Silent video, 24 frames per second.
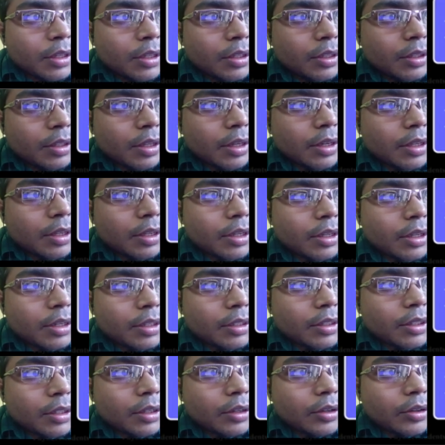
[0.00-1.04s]
then here
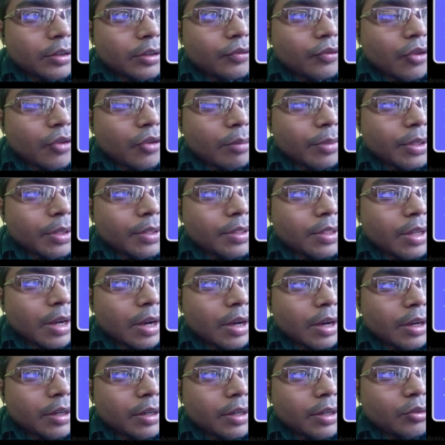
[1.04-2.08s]
the from the
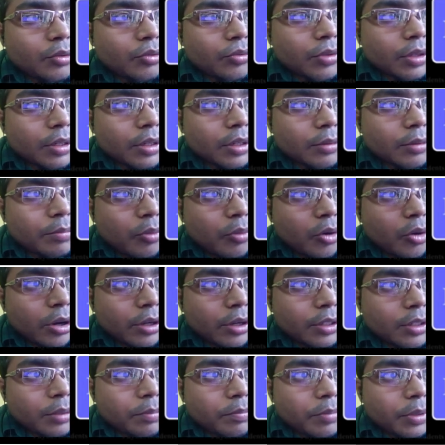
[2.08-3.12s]
center to the
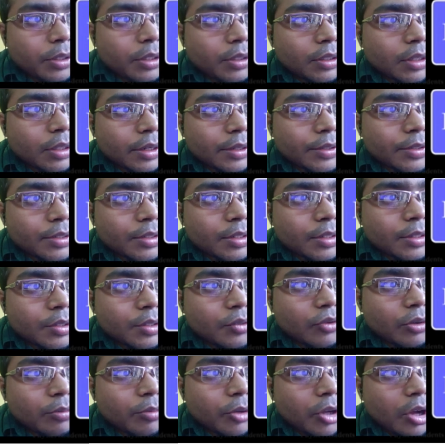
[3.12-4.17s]
point P, the distance
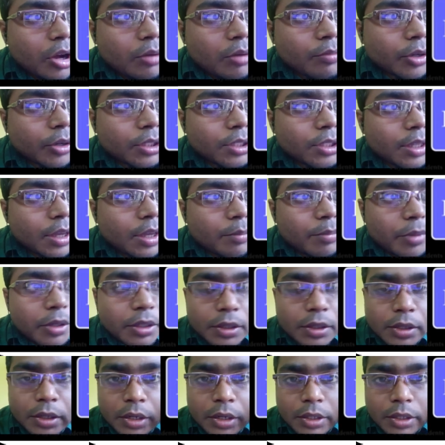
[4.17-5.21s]
will be how much?
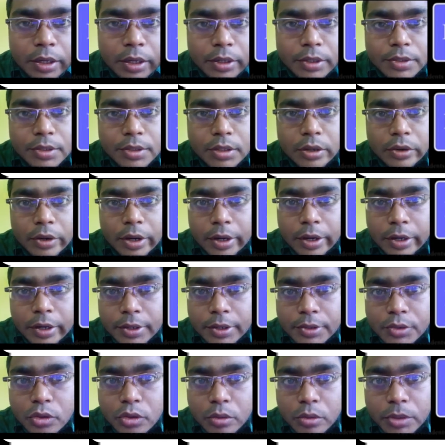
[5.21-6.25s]
Capital R, that is the
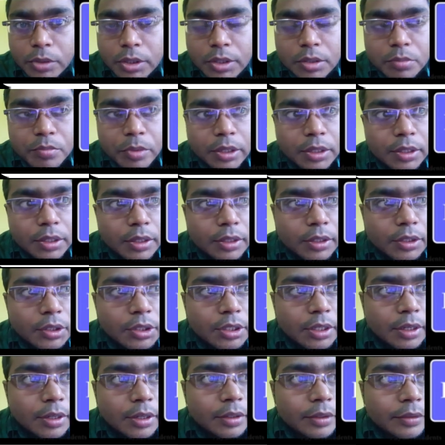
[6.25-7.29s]
radius of the spherical
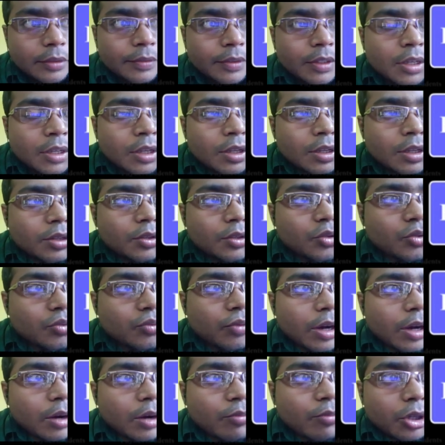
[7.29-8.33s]
shell. So
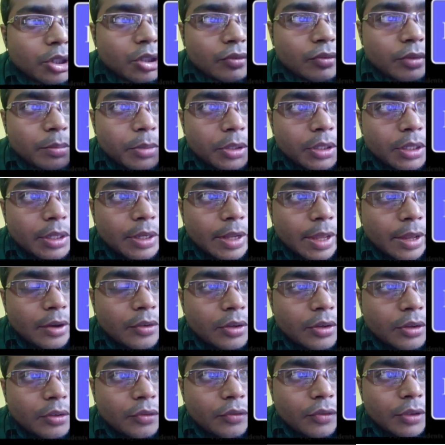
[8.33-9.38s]
how much will be the
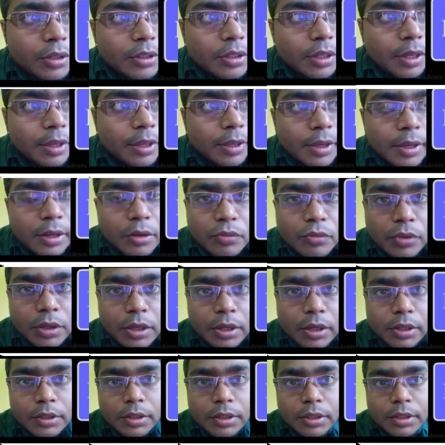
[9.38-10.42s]
electric field? Again, we
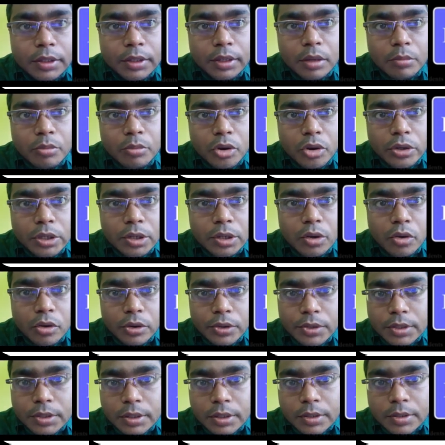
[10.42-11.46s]
can think about a
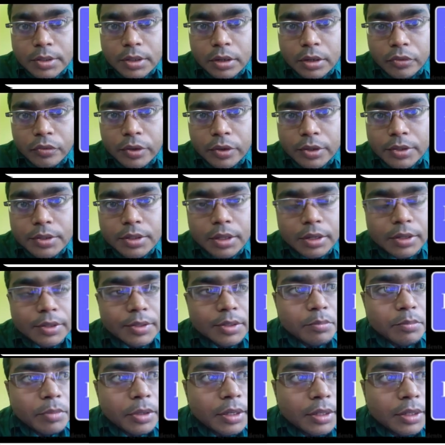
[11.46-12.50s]
Gaussian surface that is
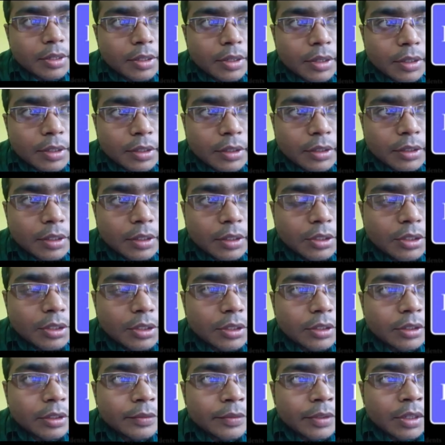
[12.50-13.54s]
spherical in
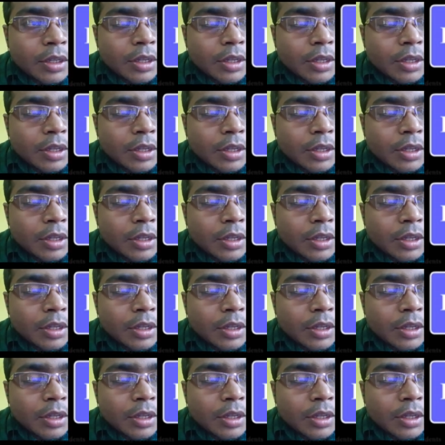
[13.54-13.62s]
nature.